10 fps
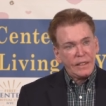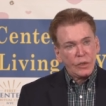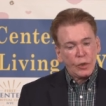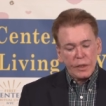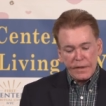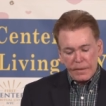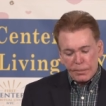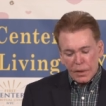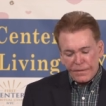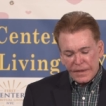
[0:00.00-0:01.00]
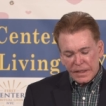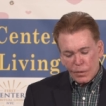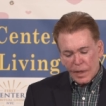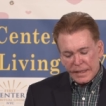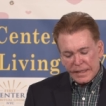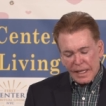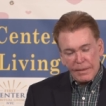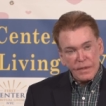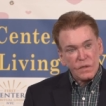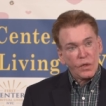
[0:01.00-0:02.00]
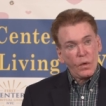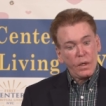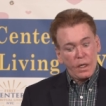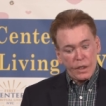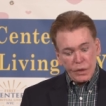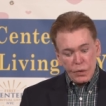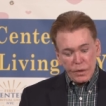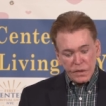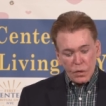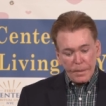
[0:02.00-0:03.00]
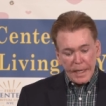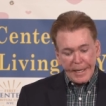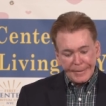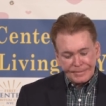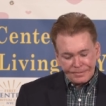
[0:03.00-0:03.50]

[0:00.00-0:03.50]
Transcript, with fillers: to learn at the perfect and right time, and so are you, and so am I.